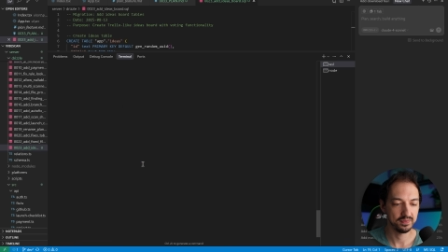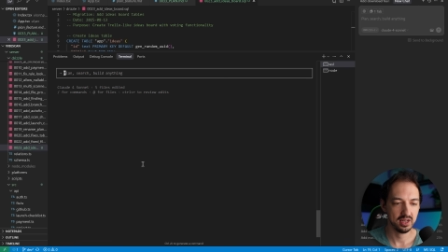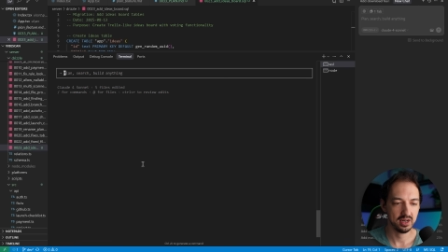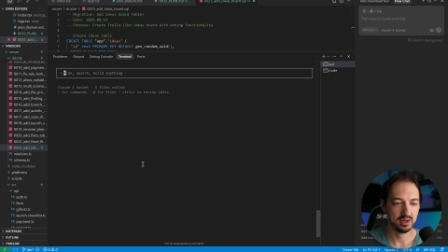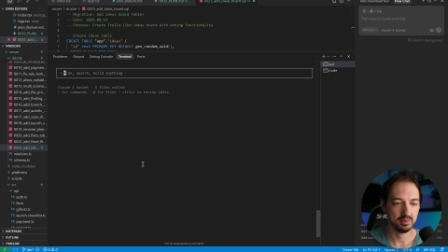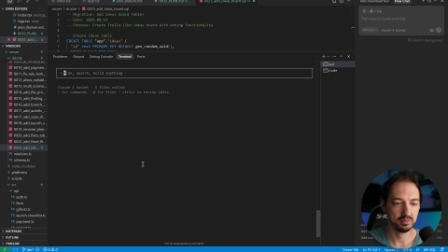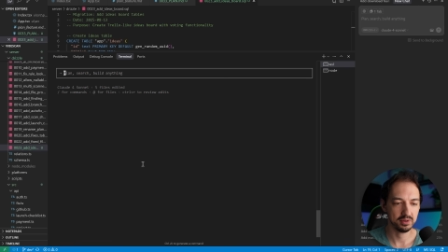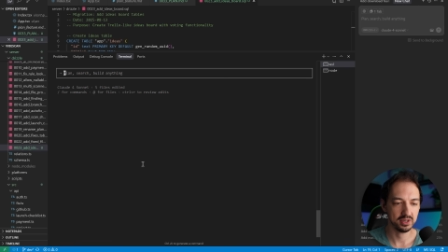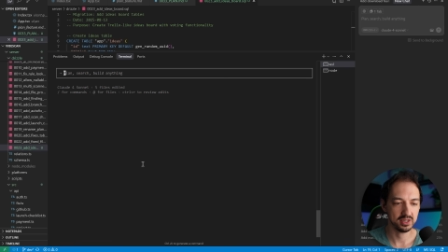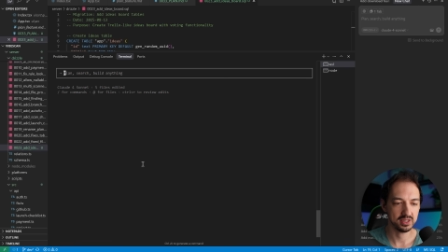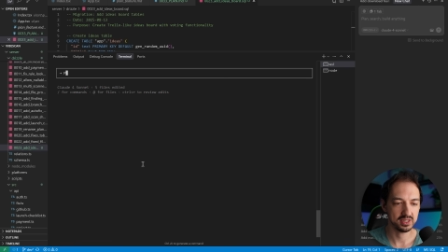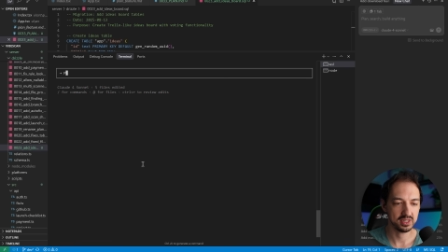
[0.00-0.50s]
And
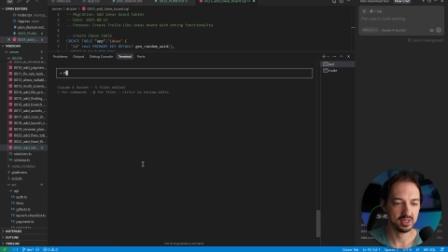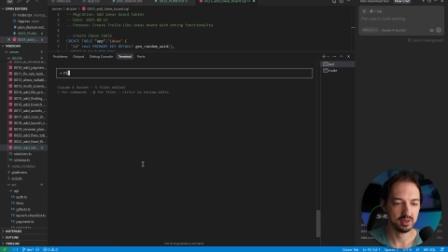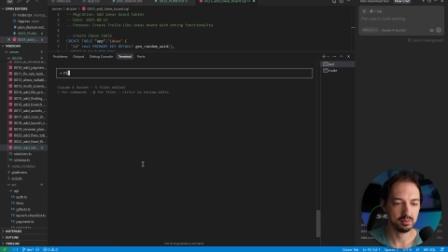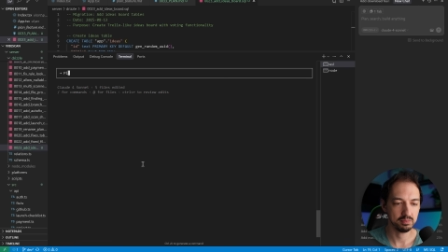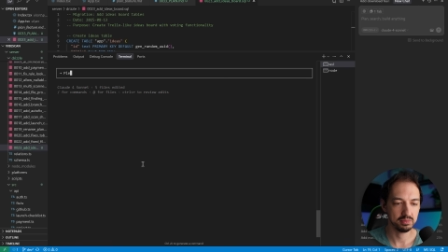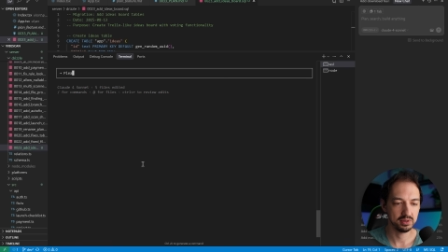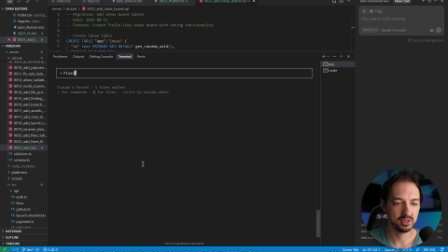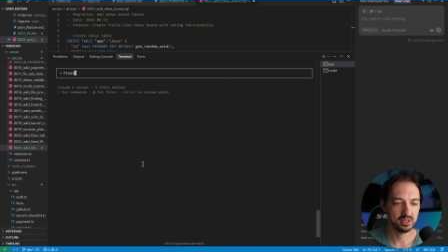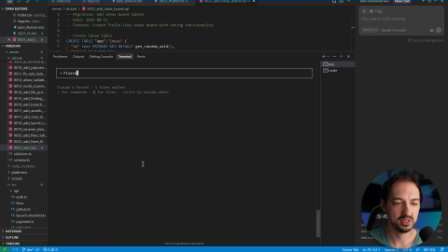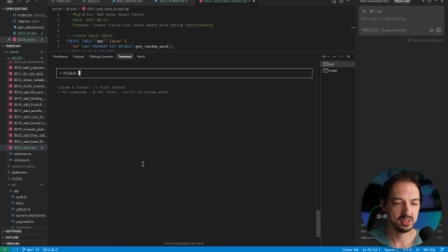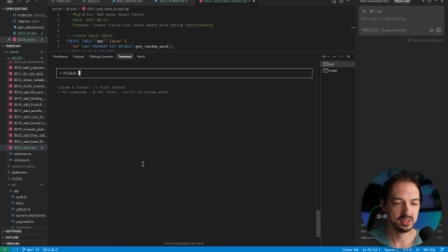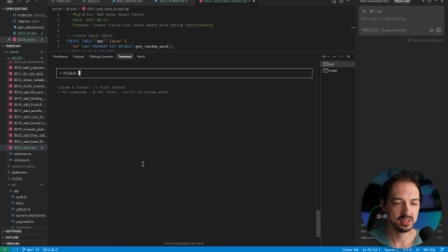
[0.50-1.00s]
I'm going to say,
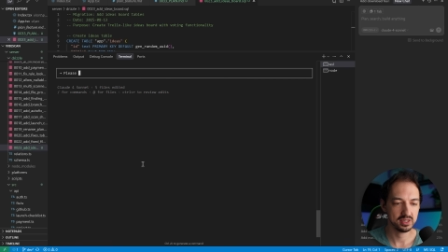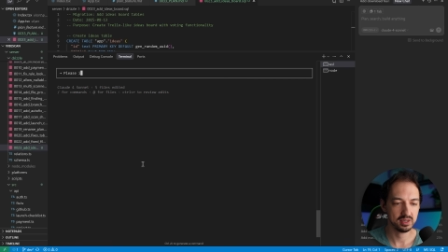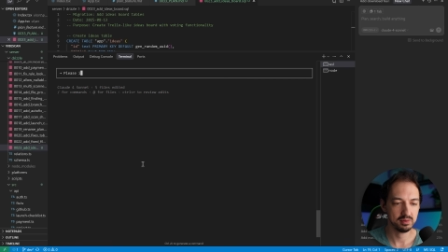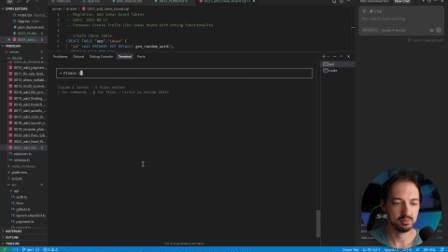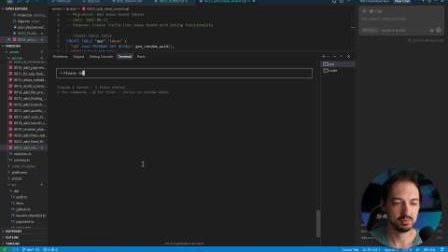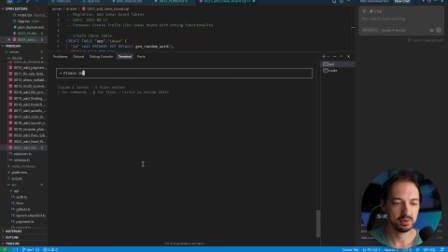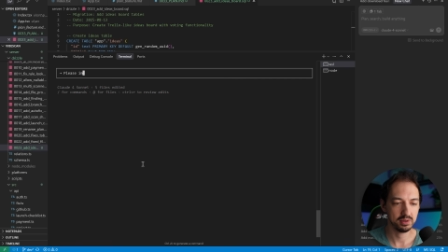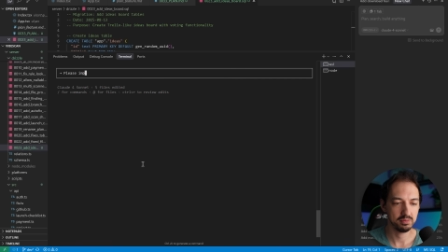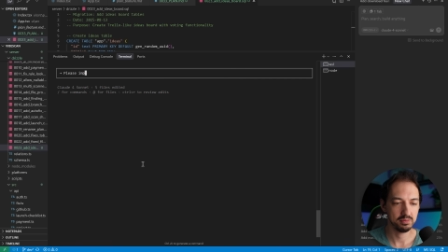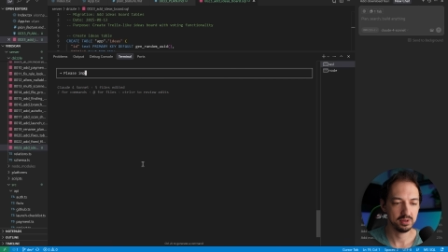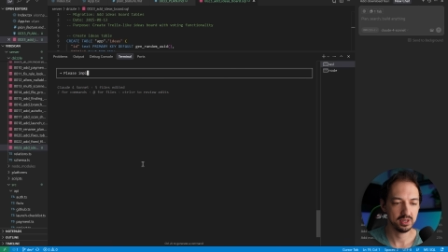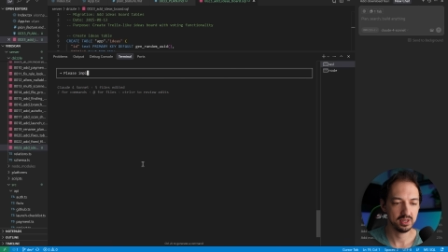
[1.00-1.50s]
please
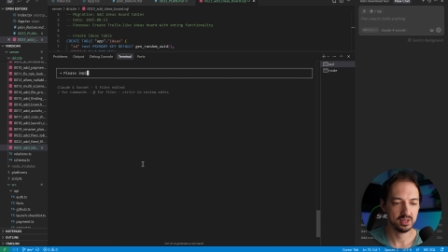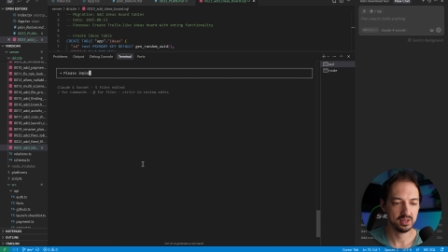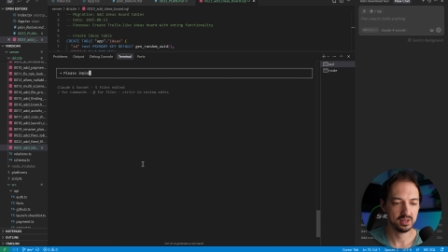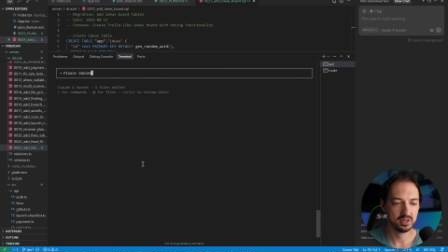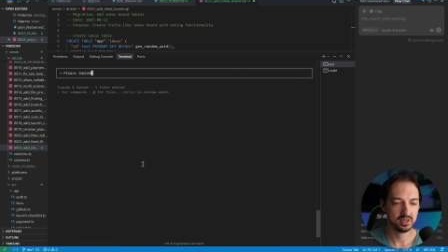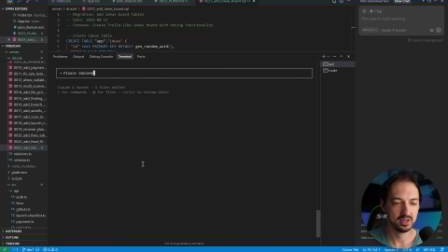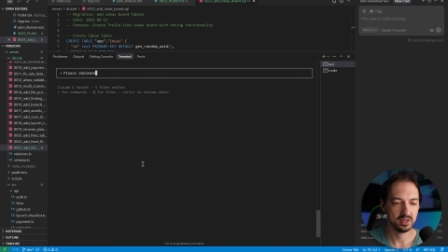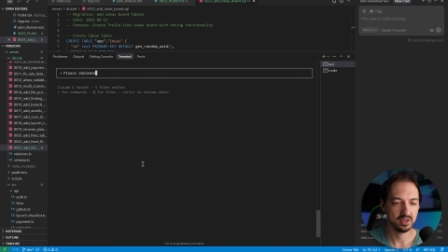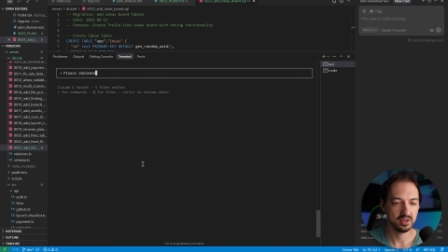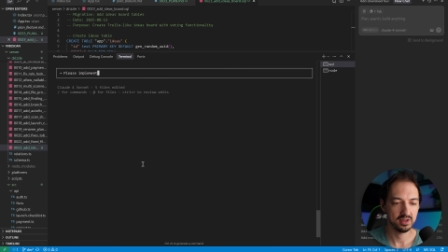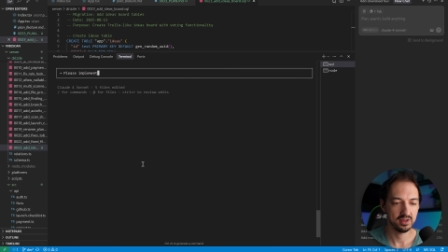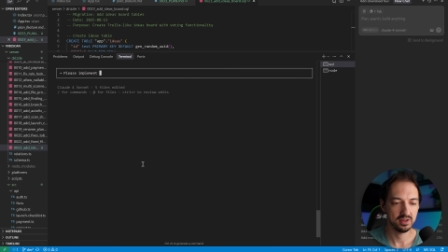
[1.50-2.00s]

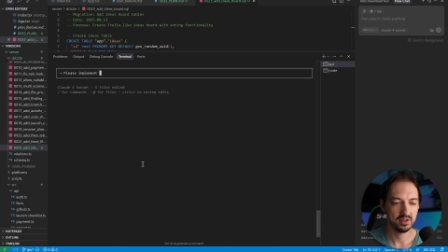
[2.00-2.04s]
implement